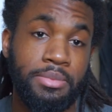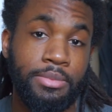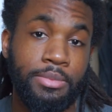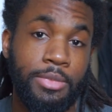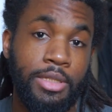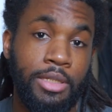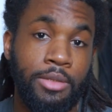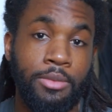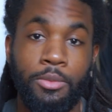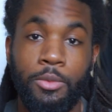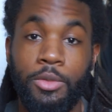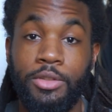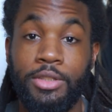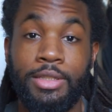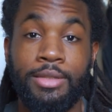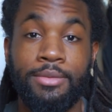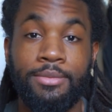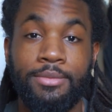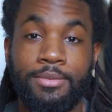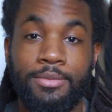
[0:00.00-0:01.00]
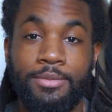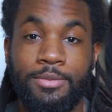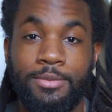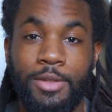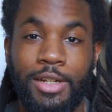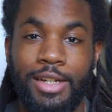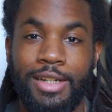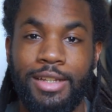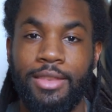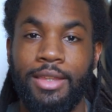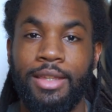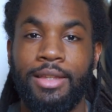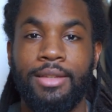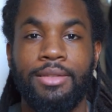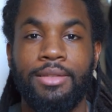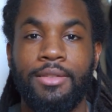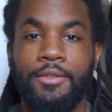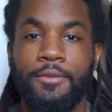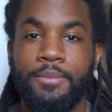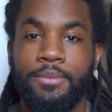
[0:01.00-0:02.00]
yeah, we'll see. All right,
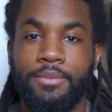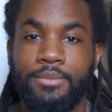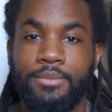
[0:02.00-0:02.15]
thanks.